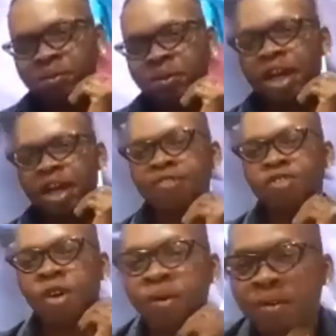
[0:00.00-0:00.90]
Ghana
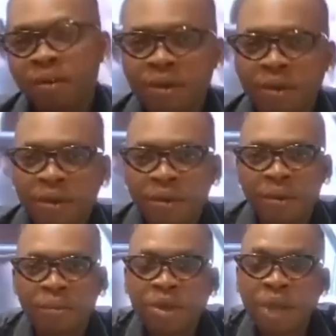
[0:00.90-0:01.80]
for.
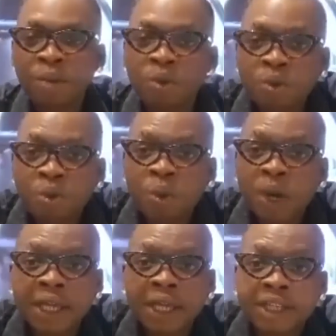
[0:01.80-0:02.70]

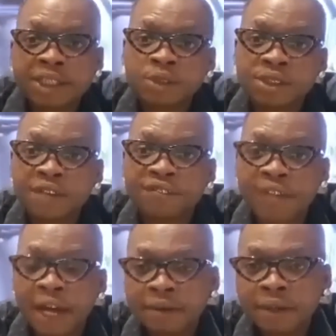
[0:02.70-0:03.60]
Munyamo internet no say
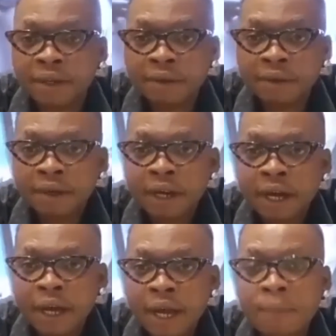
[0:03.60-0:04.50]
fear.
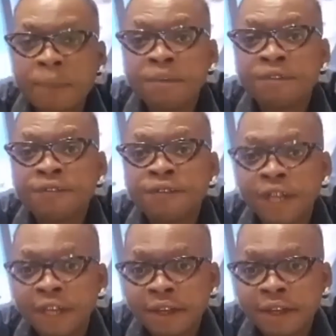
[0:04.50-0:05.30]
Aba me fear.